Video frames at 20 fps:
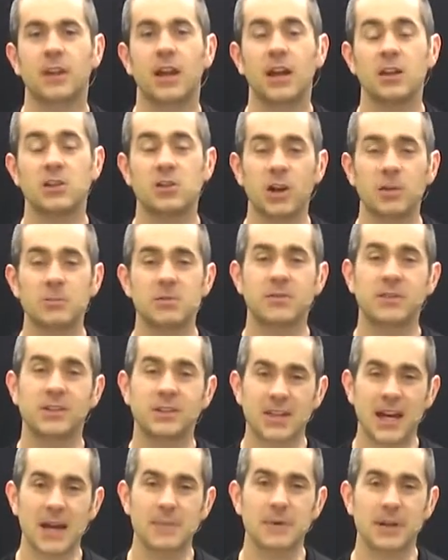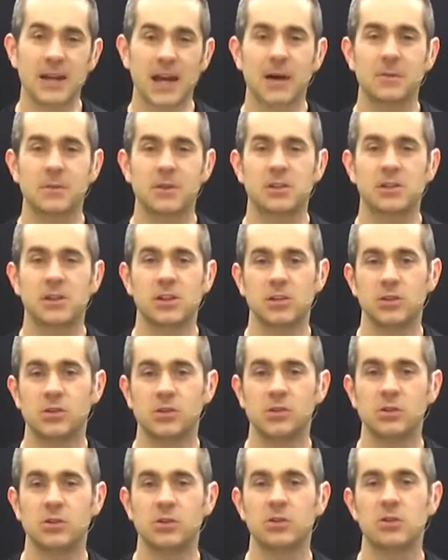In terms of the type of cabinets that you
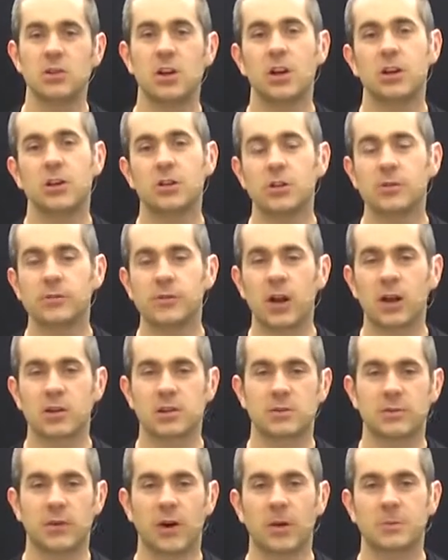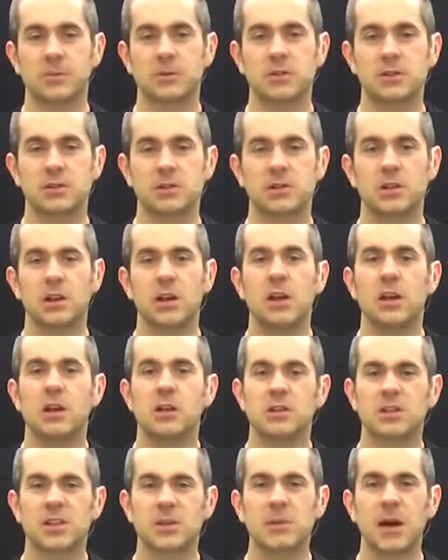use, you have lots of options.
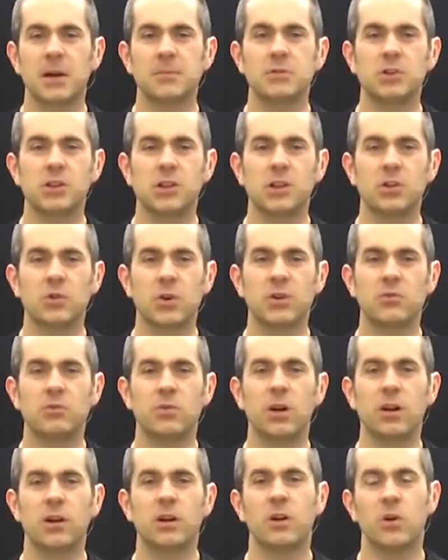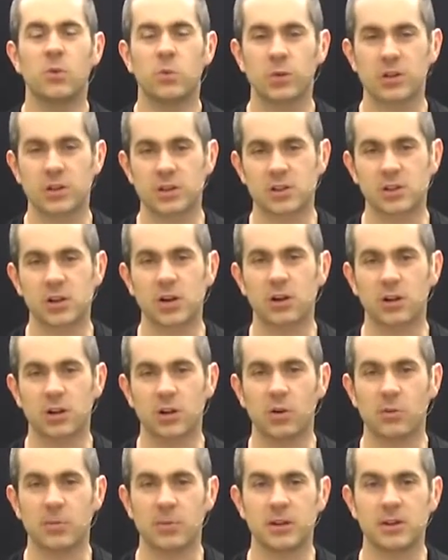Some amps you can only run with a certain
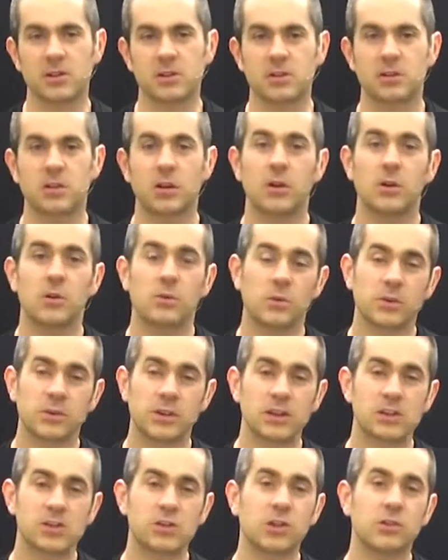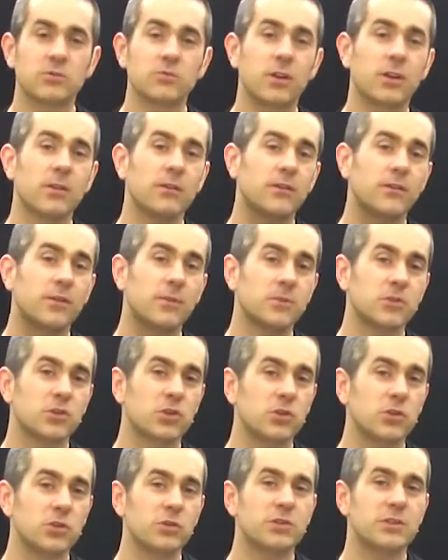ohmage. With this you can run from
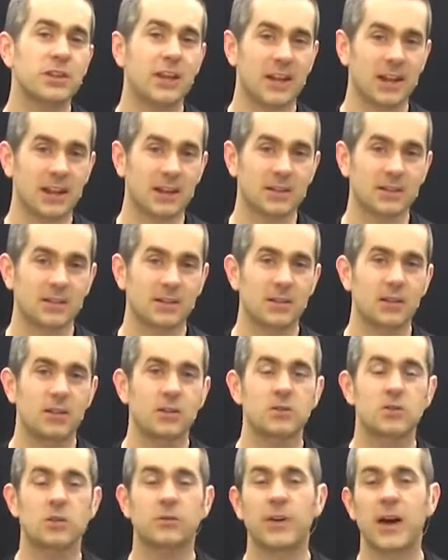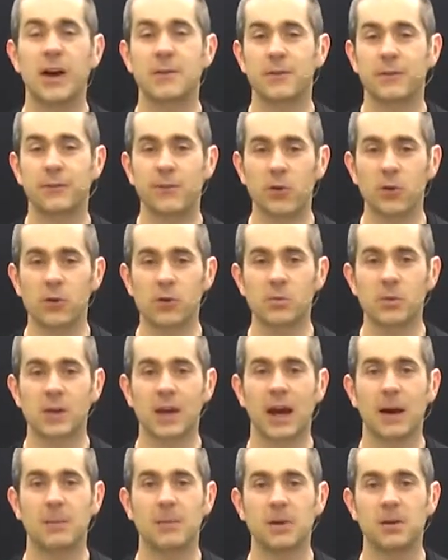2 to 8. So if I have a 4-ohm
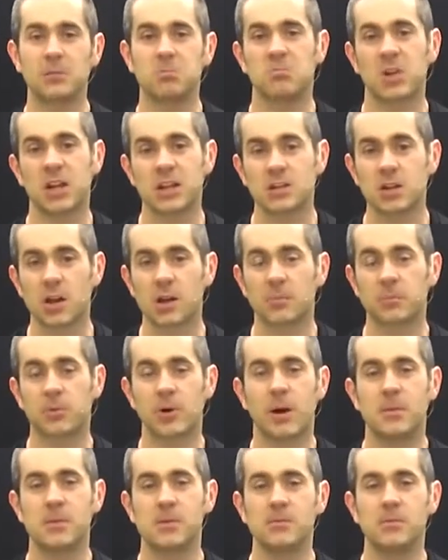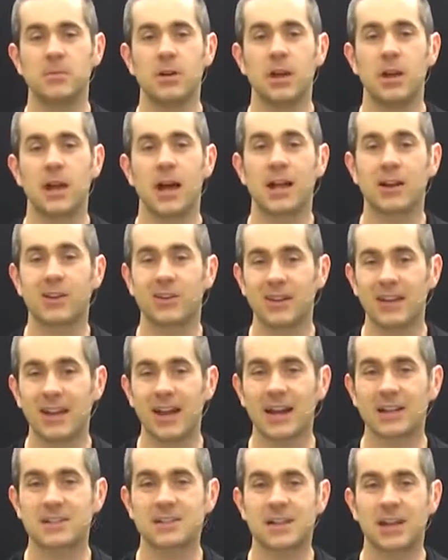cabinet, it's not a problem. And on the
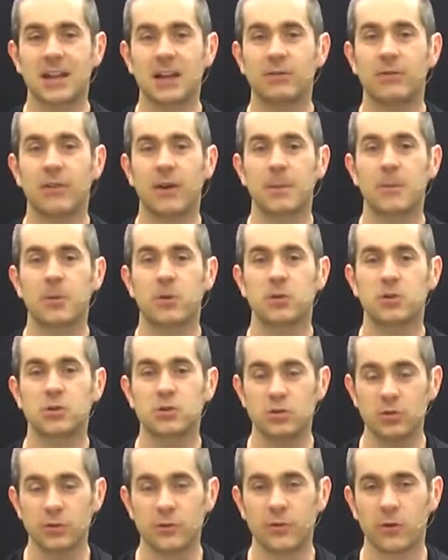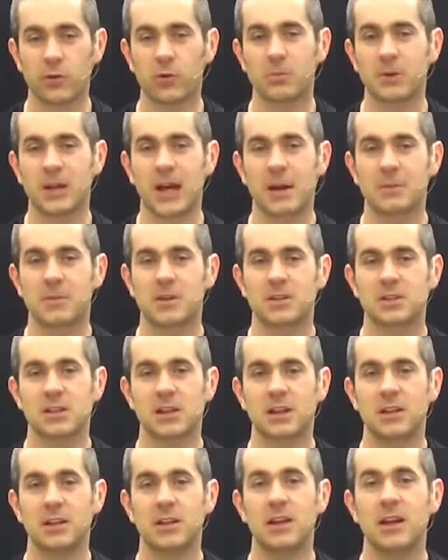next gig, if I put 2 4-ohm cabinets
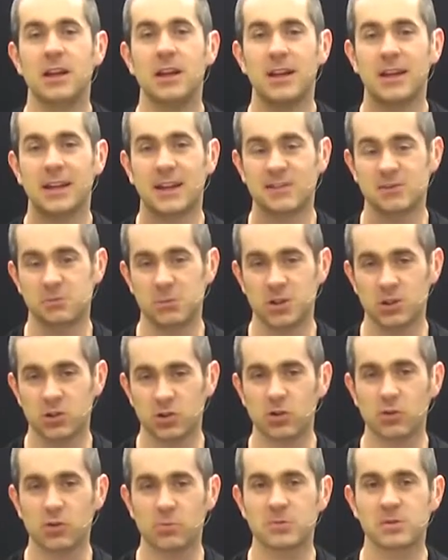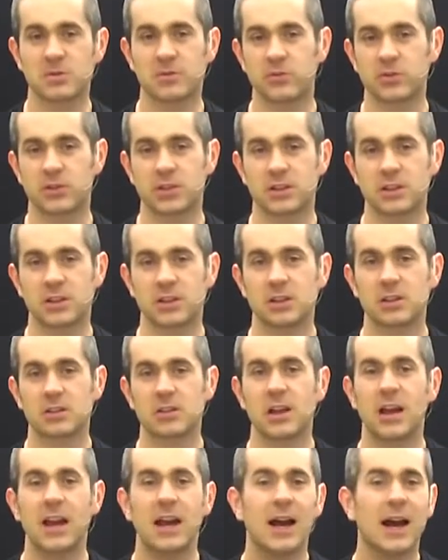in, it gives me 2 ohms of
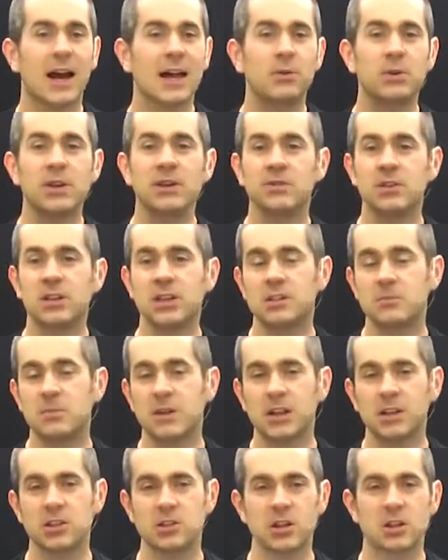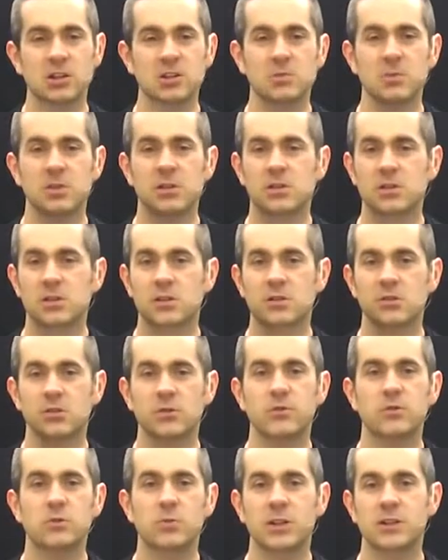resistance. I don't even need to make adjustments. There's no
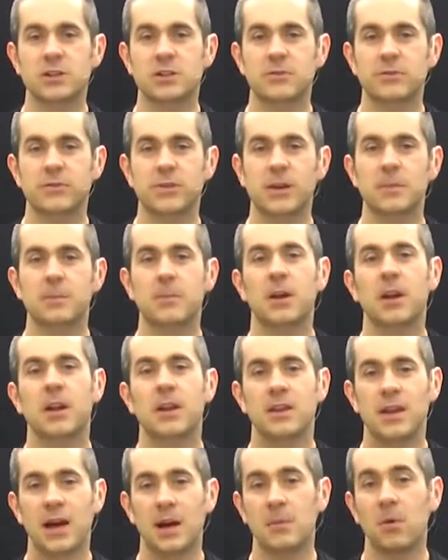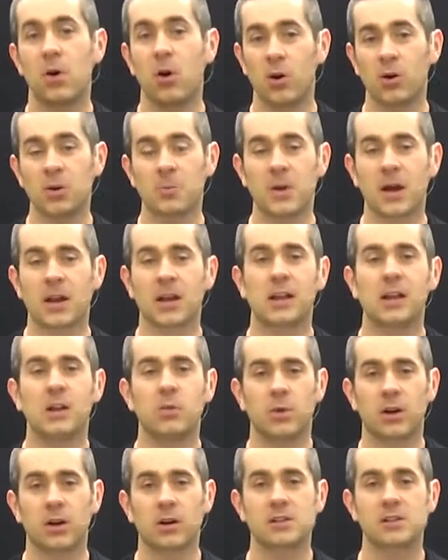switch to flip. The amp automatically
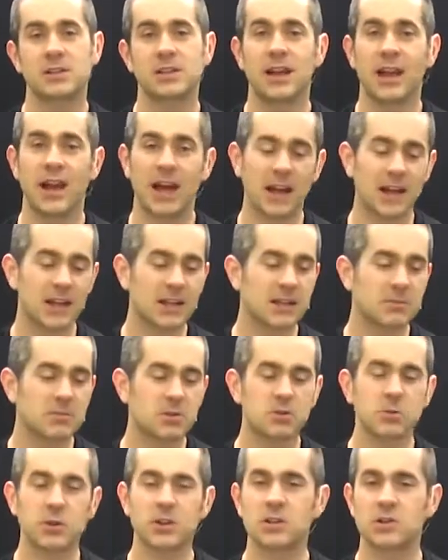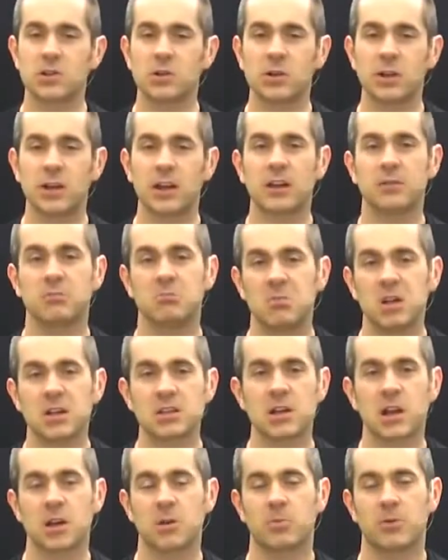works. Anything between 2 and 8
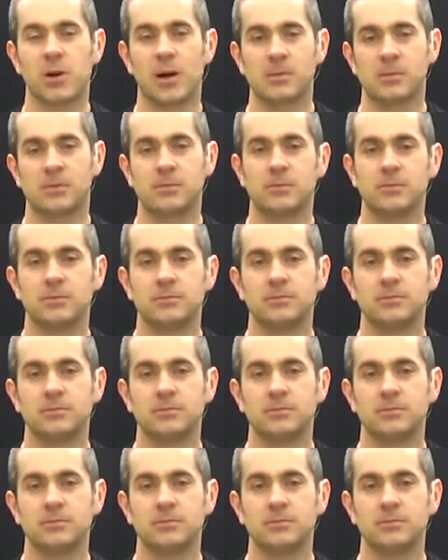is not a problem.